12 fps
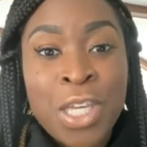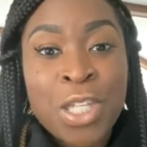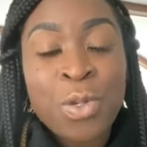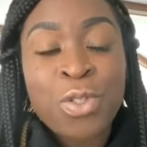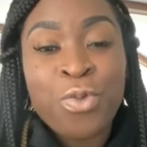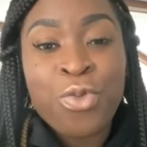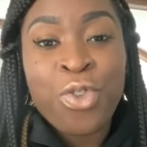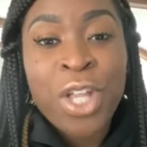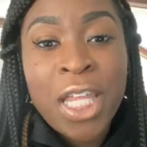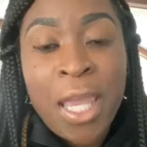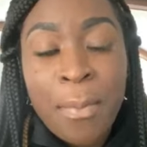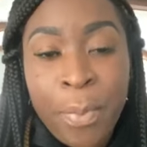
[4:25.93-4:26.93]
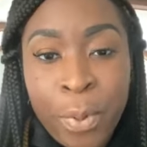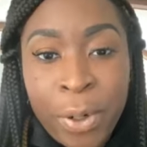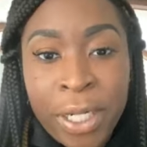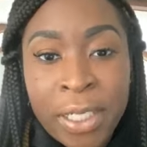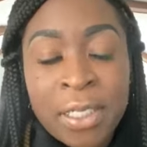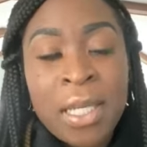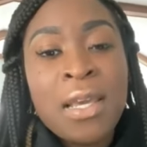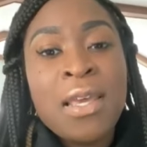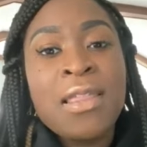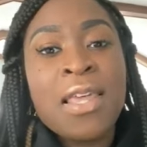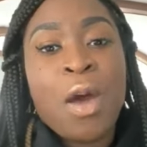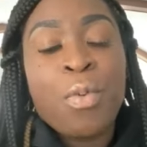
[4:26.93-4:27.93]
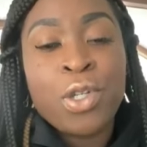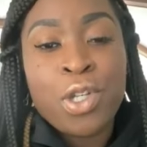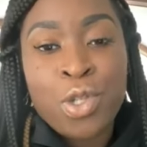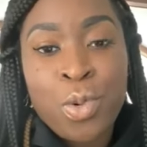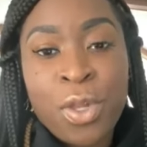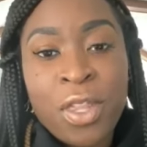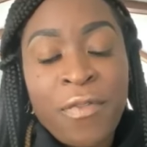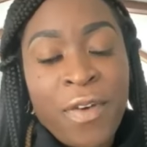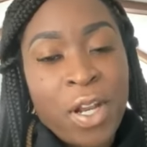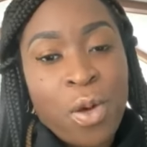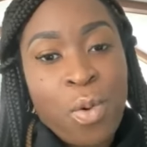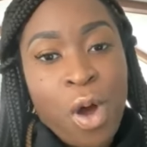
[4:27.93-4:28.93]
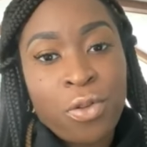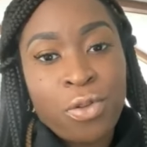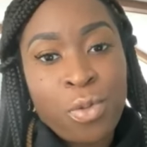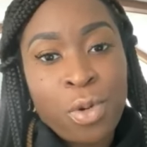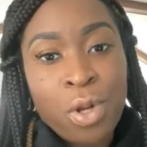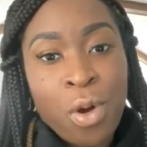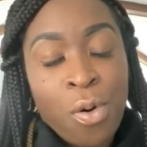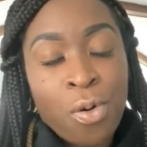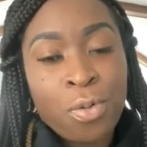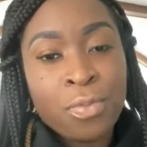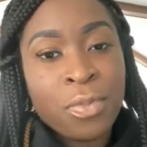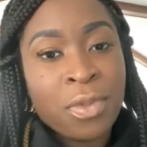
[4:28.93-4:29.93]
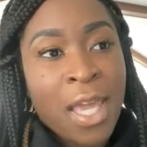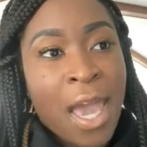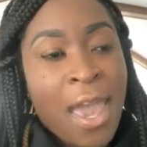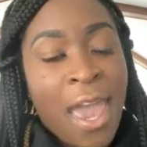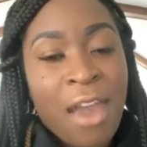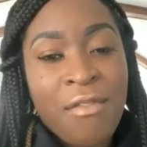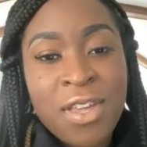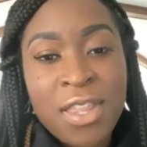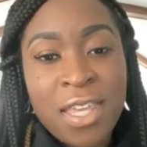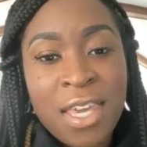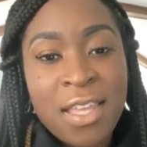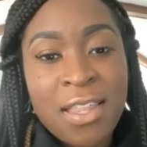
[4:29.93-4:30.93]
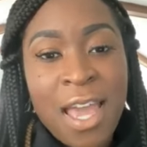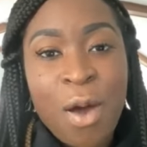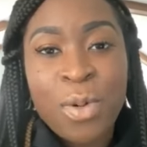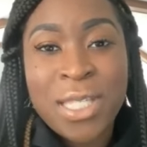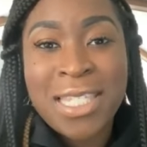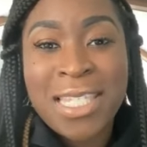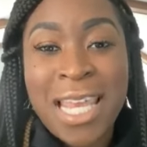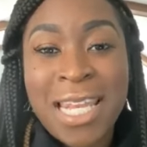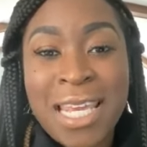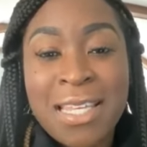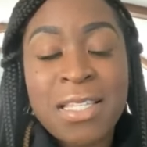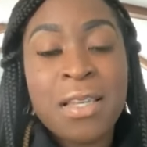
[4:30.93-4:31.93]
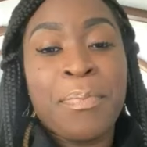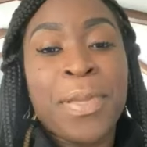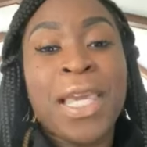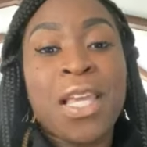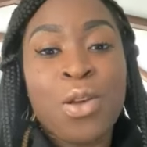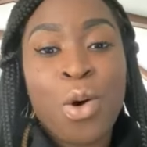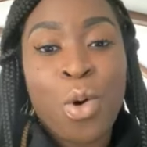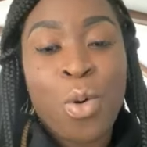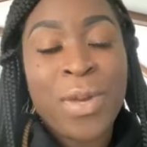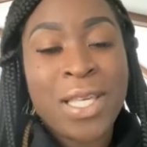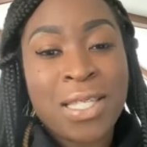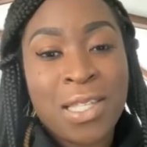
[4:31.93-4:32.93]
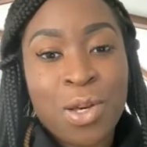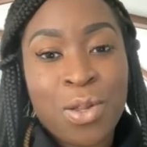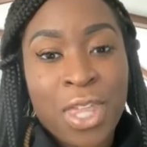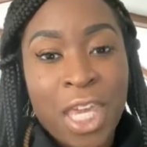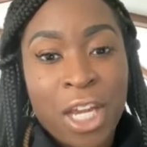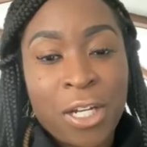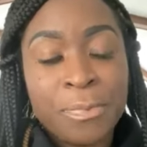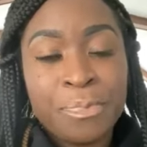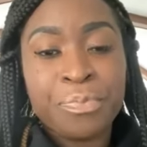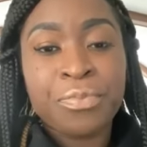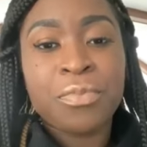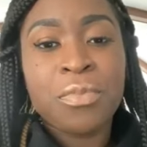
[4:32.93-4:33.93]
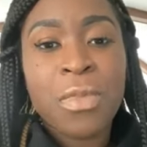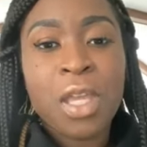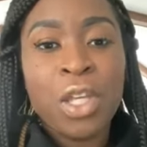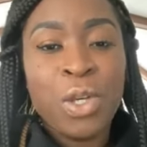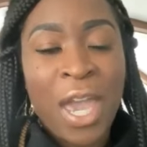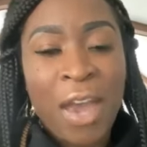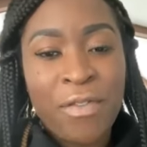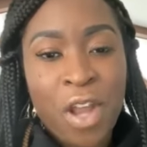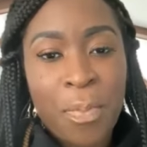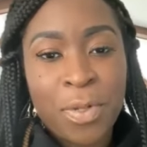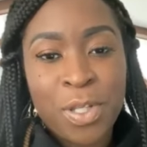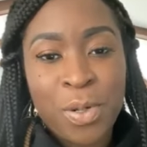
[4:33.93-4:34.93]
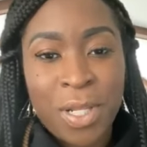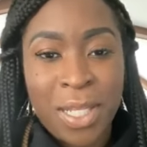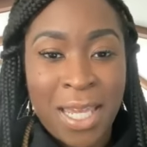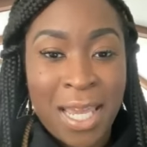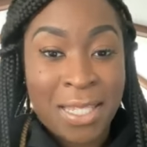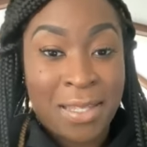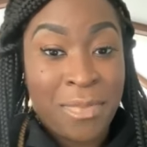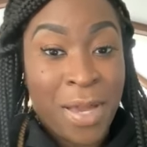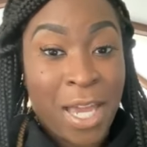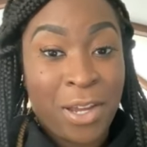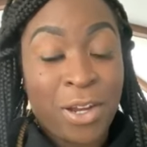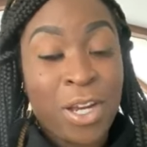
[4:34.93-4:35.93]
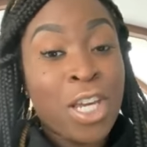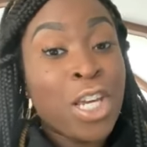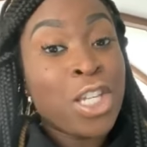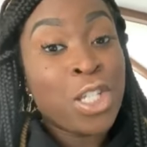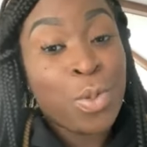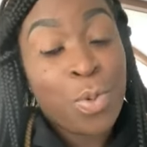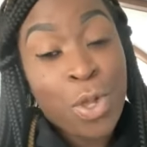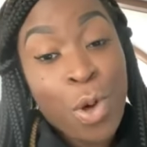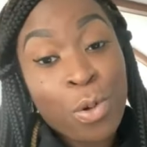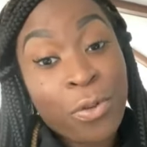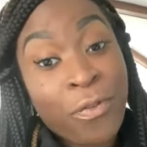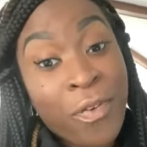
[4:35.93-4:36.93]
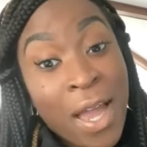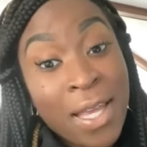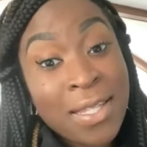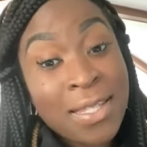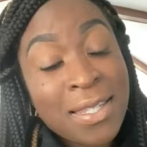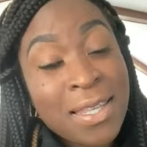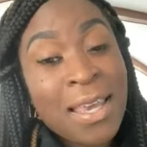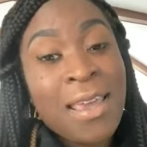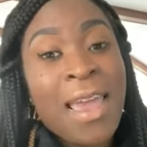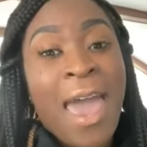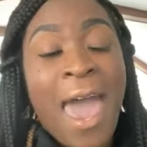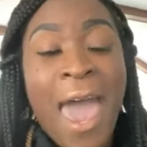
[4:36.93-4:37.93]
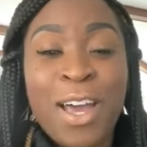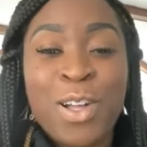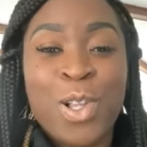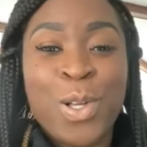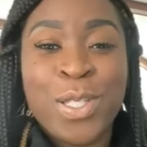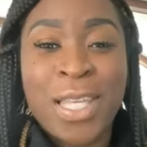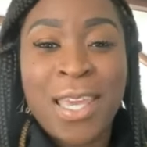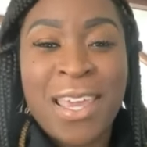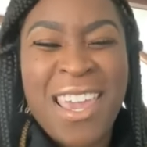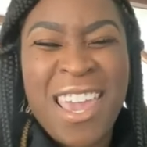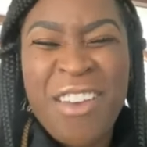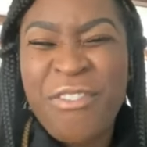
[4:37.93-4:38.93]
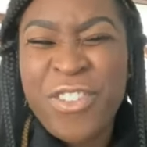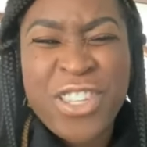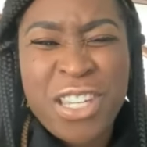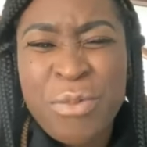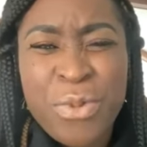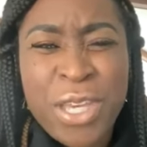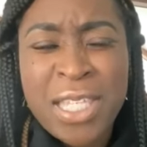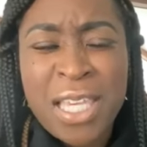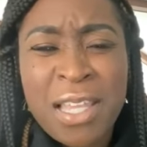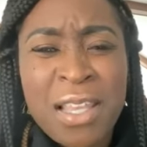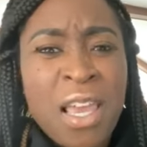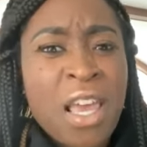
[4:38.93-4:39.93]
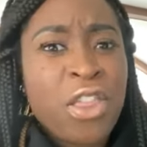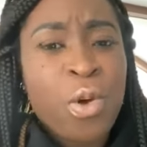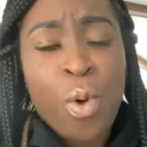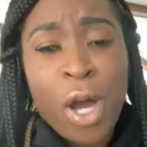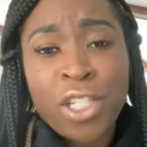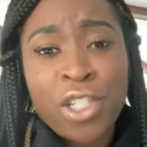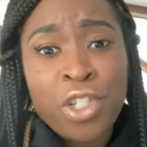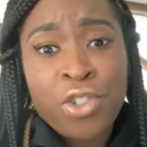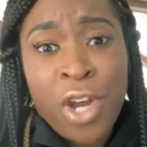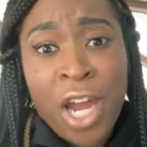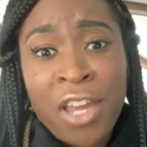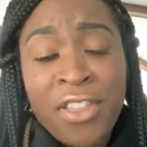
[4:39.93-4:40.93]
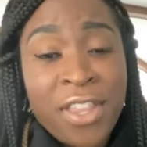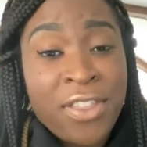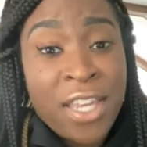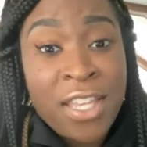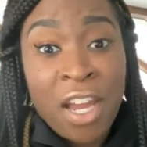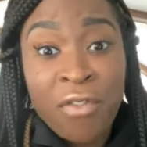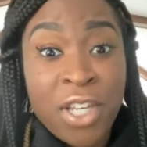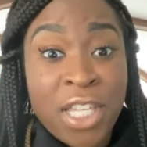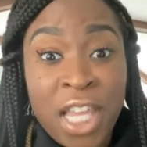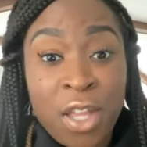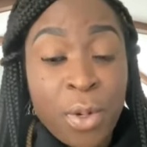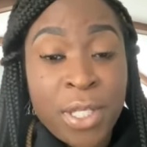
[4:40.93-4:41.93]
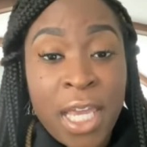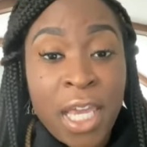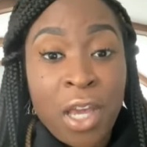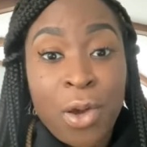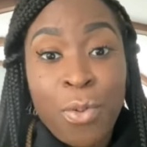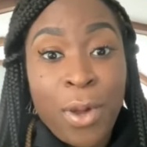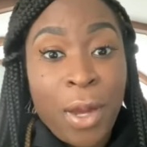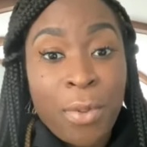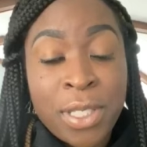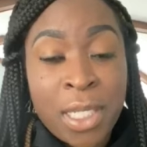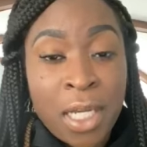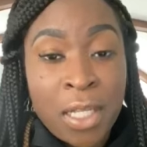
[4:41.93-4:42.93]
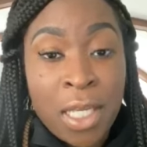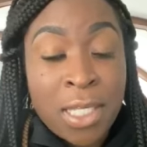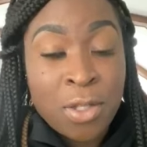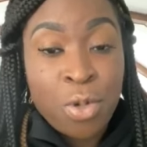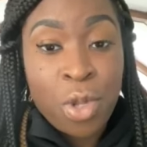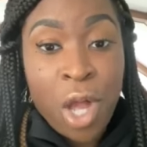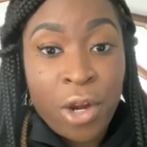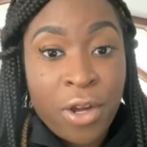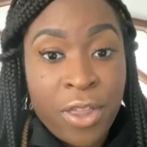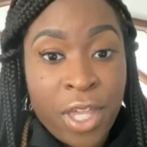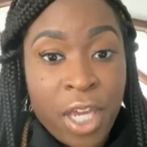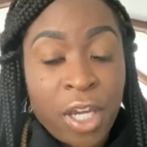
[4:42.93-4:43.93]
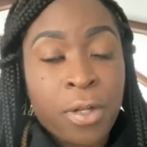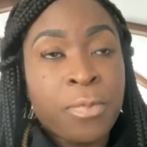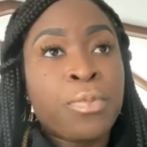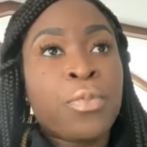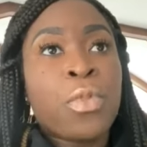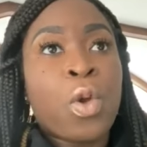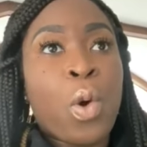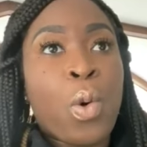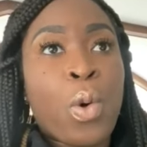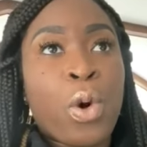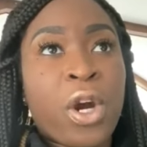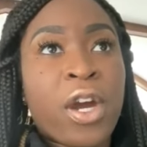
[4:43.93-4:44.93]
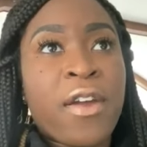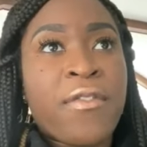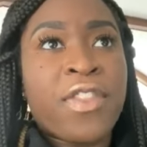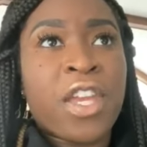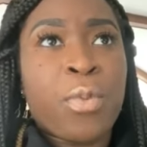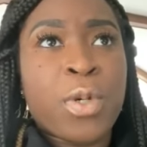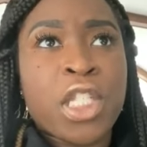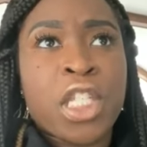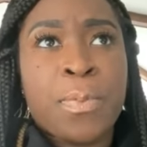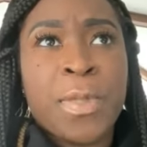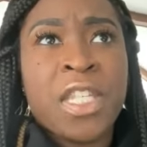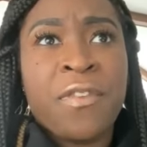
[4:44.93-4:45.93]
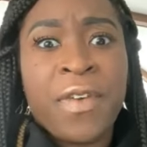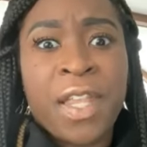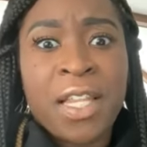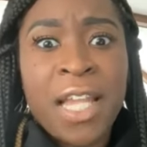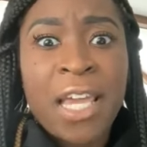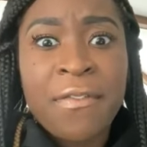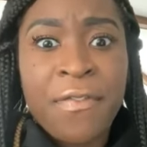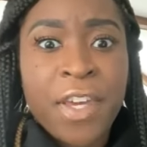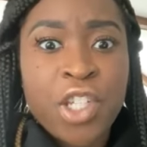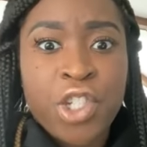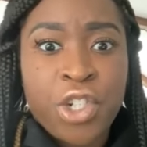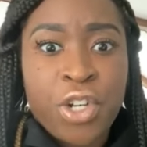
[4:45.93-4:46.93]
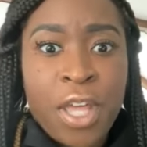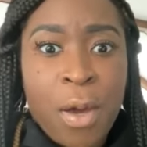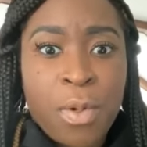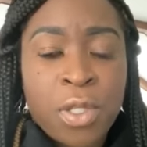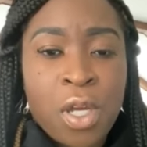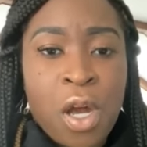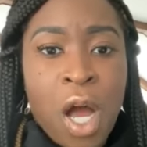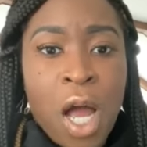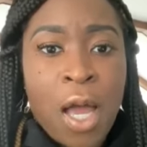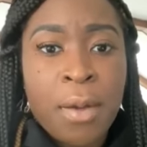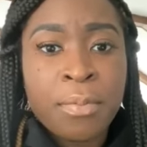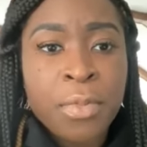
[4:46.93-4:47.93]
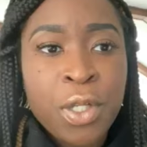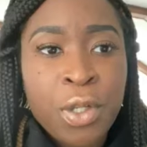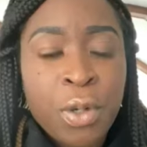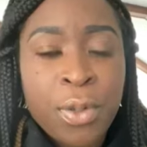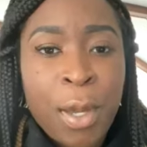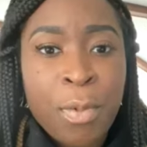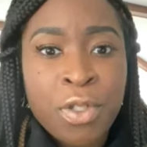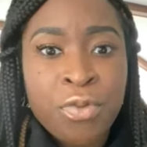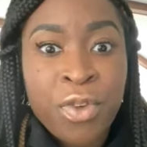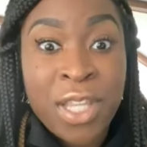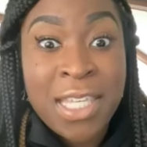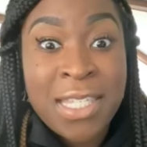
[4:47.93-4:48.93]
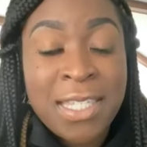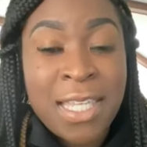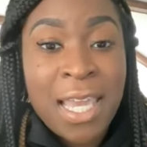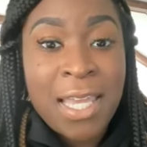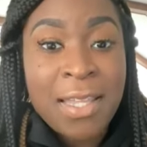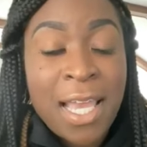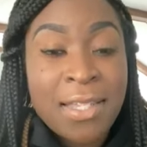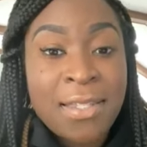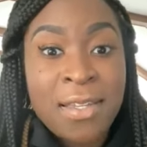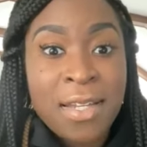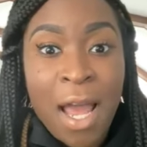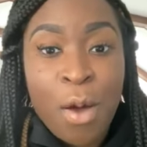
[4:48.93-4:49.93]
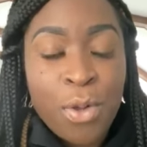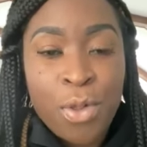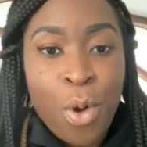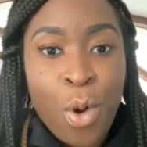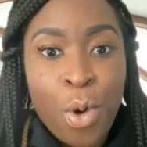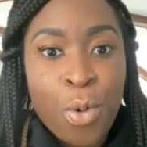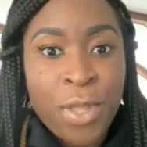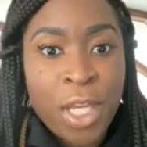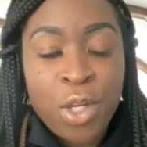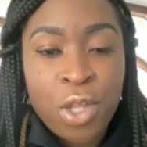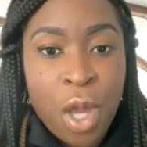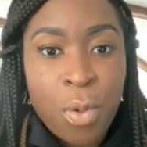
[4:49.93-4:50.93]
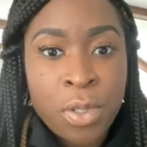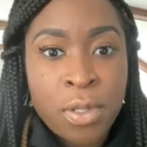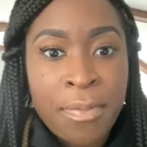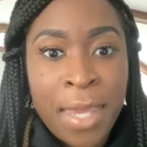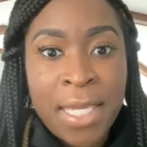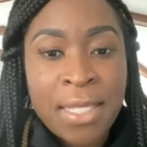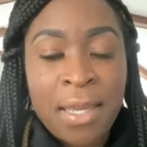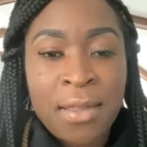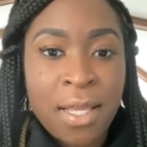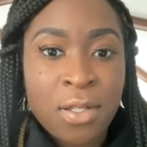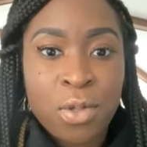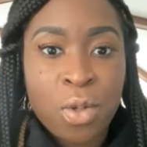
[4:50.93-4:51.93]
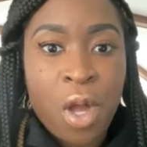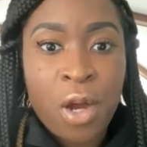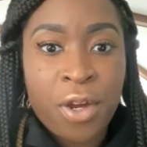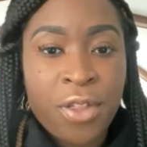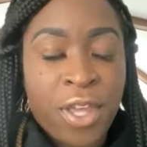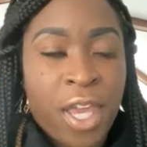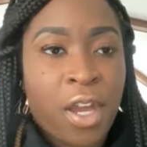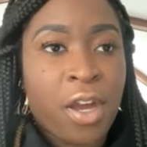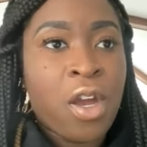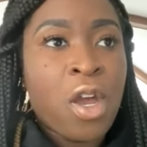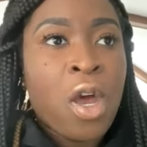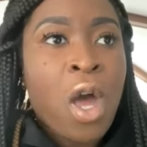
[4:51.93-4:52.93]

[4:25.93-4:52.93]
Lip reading: So it's really important that when you're doing the final walkthrough in the home, that everything that was stated to be in the home is still there. You have an opportunity as a buyer to withhold funds at closing if for some reason the washer and dryer that they never said they were taking away is no longer there, or if there was a specific light fixture that was that was really that stood out in the home that you thought was amazing, that's no longer there.